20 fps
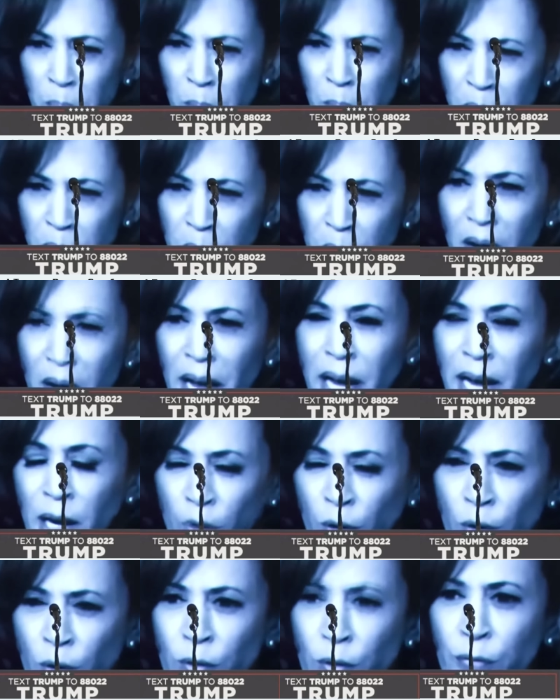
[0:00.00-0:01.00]
her
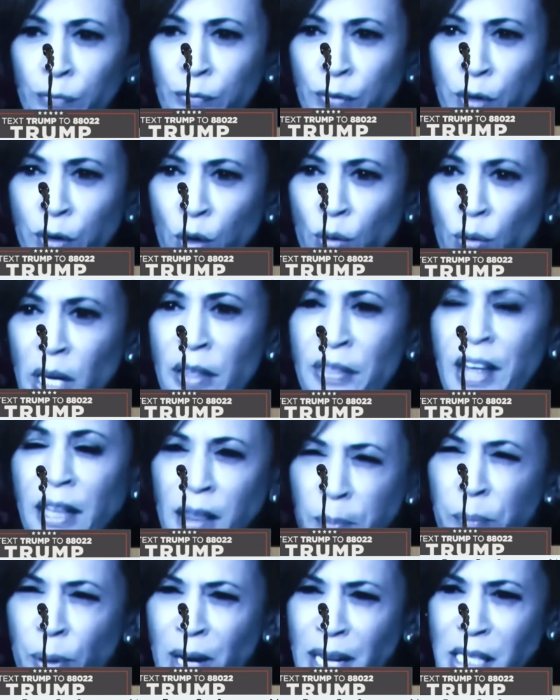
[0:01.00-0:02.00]
being vice
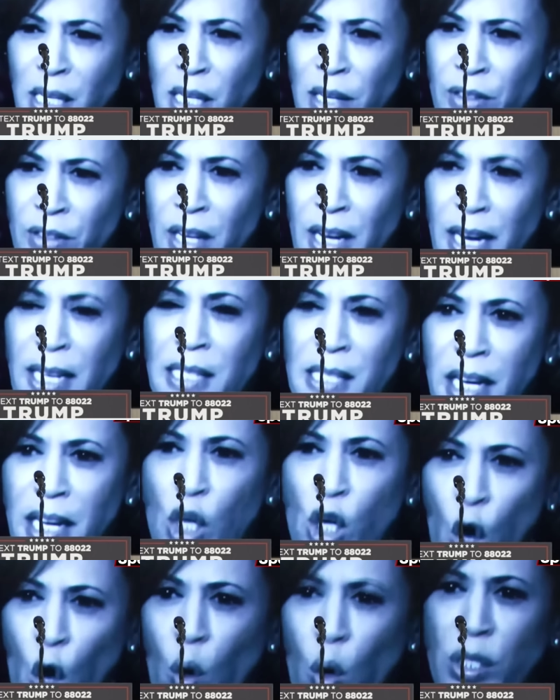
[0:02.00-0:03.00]
president of
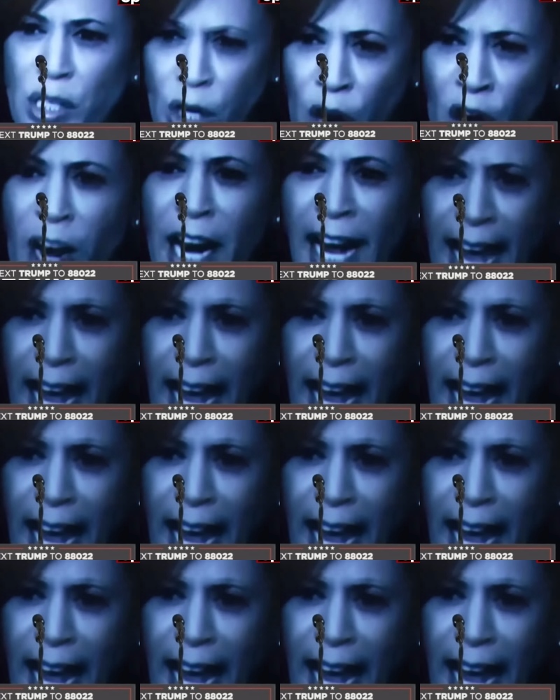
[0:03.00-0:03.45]
this country,